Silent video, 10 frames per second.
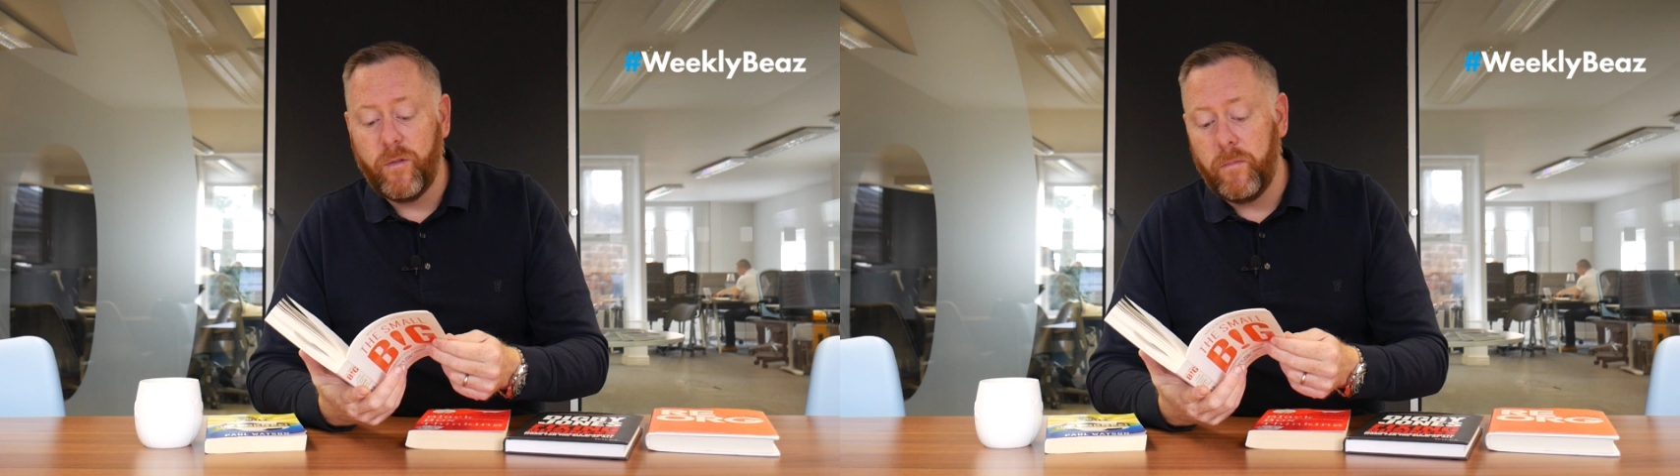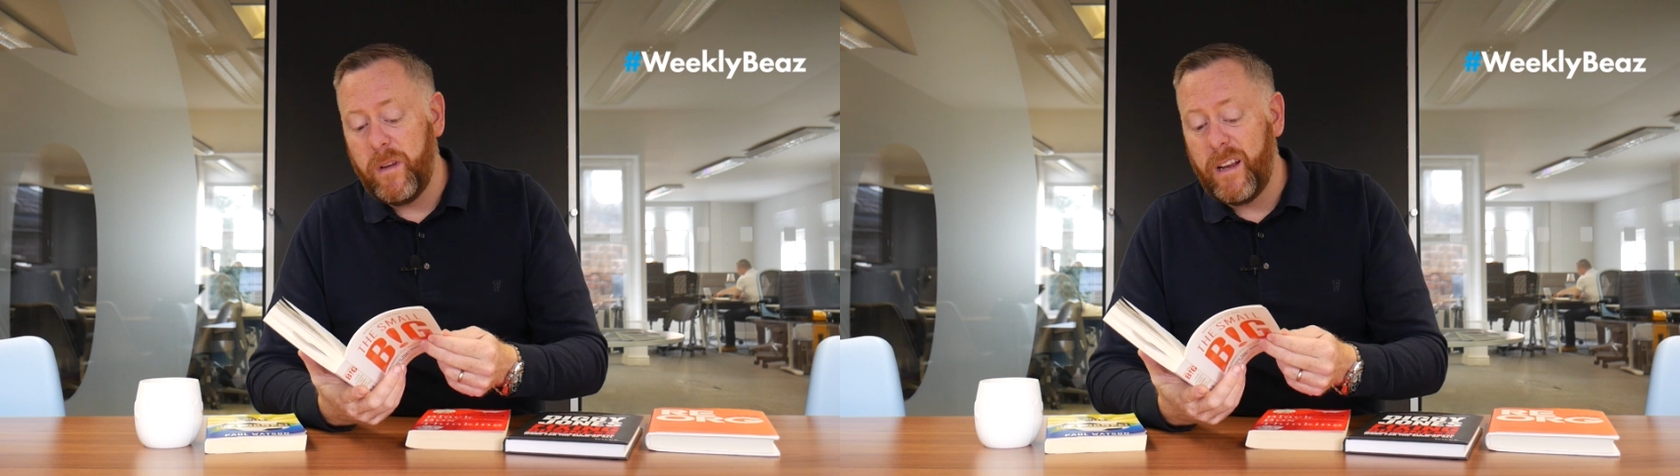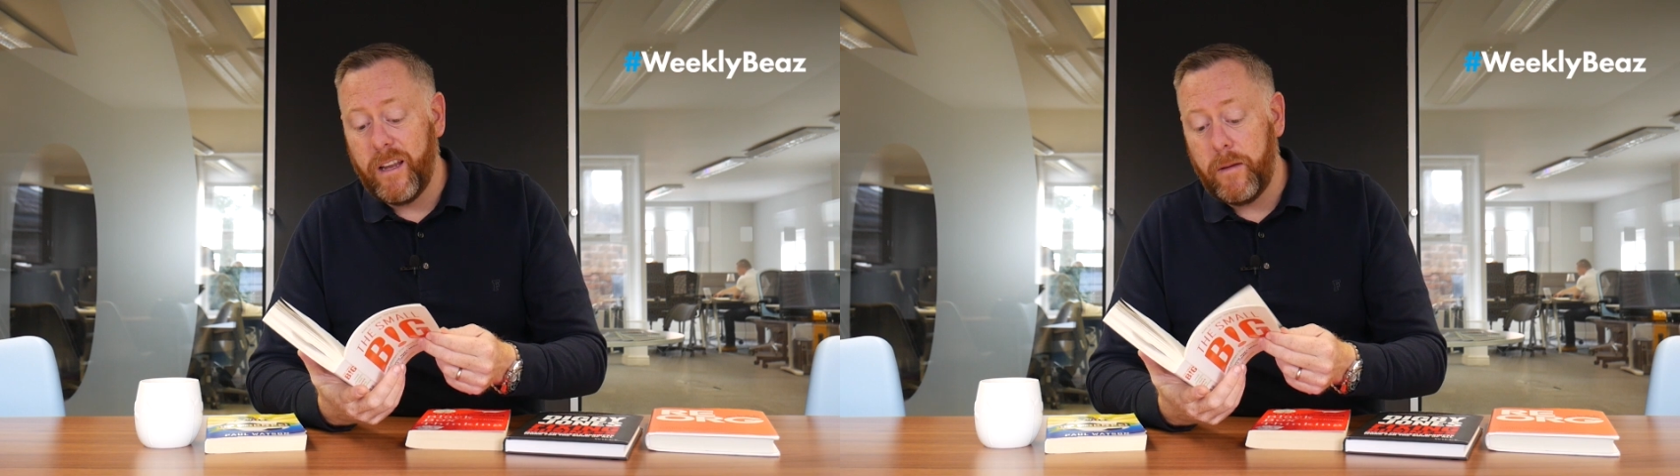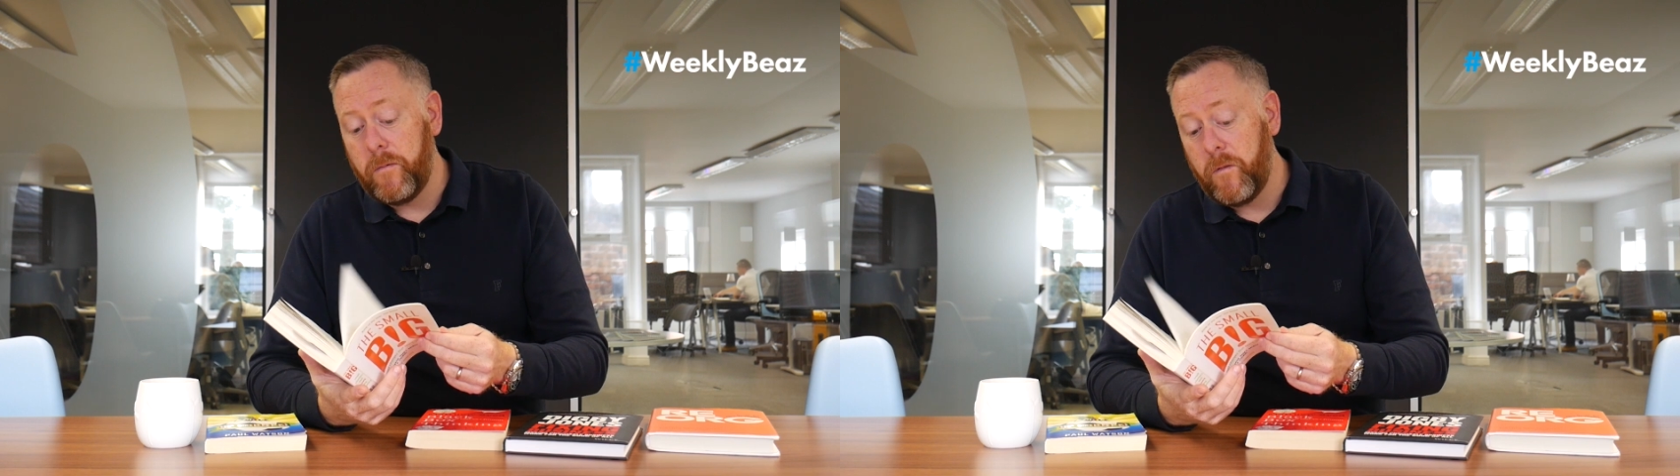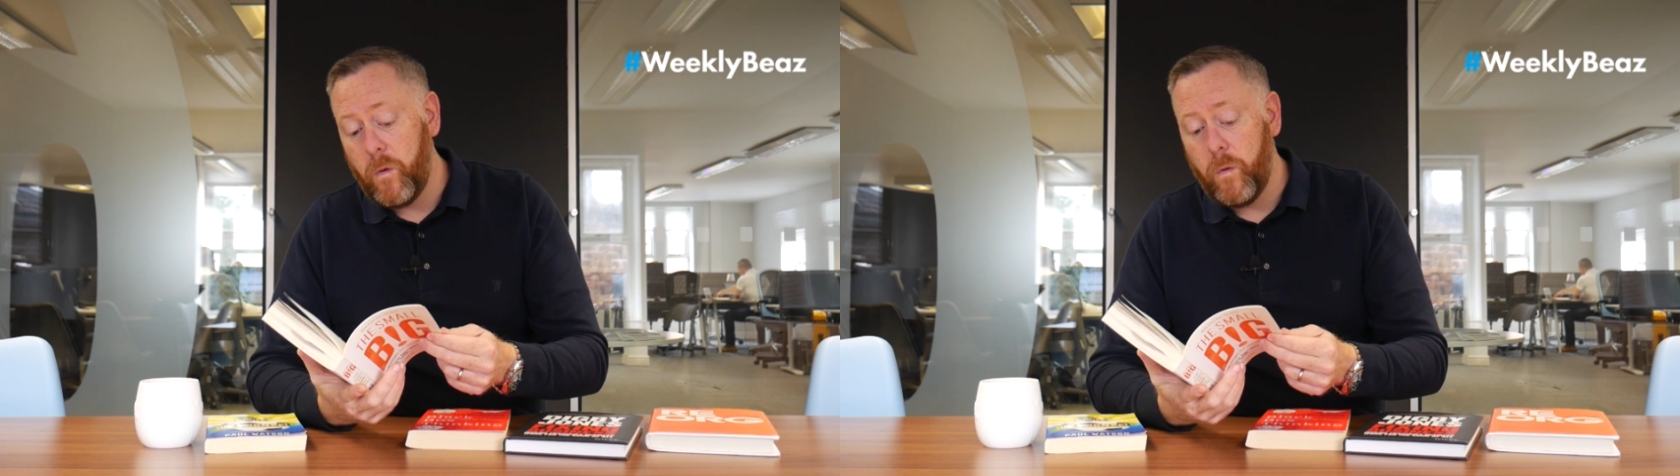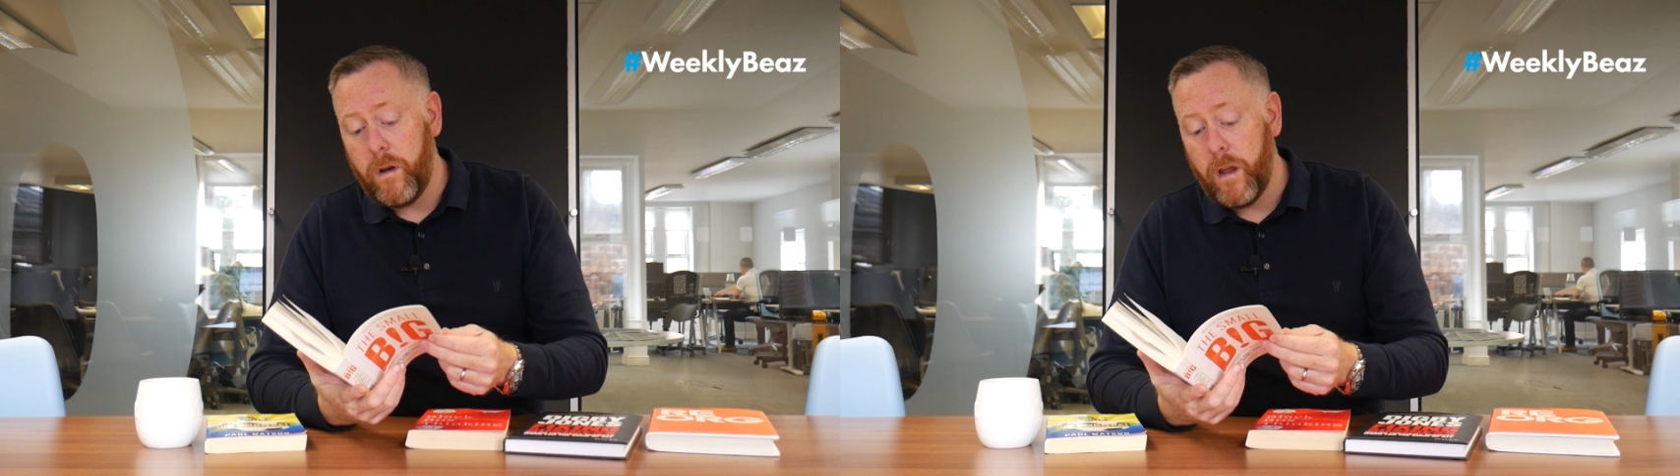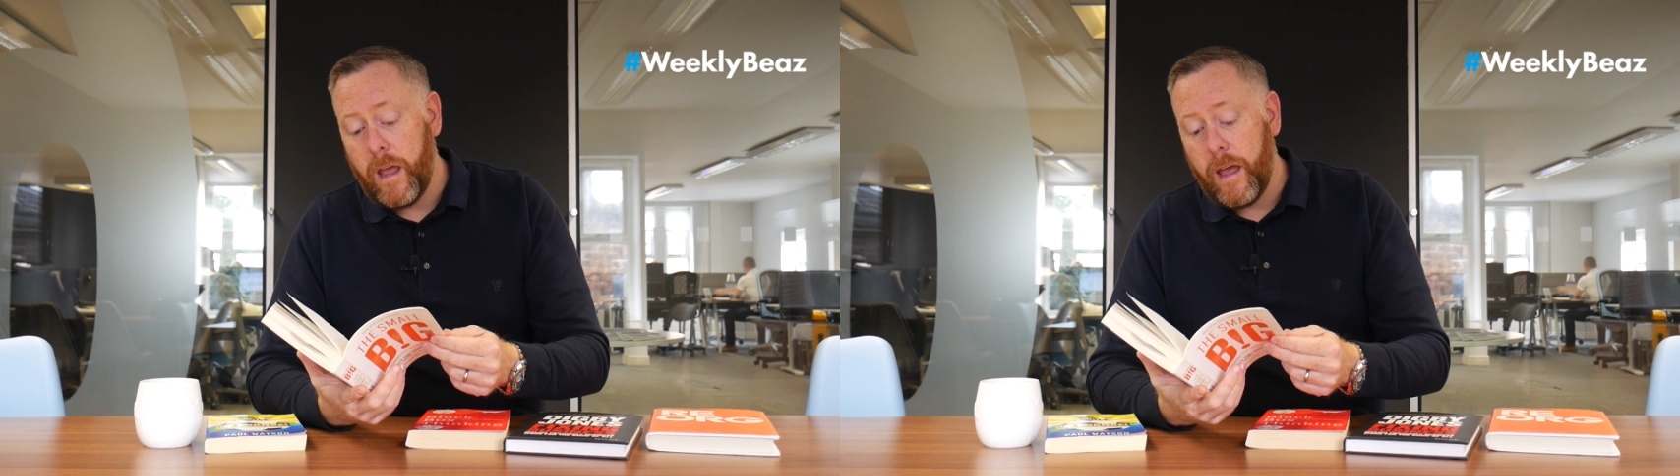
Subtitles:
to a big leap forward?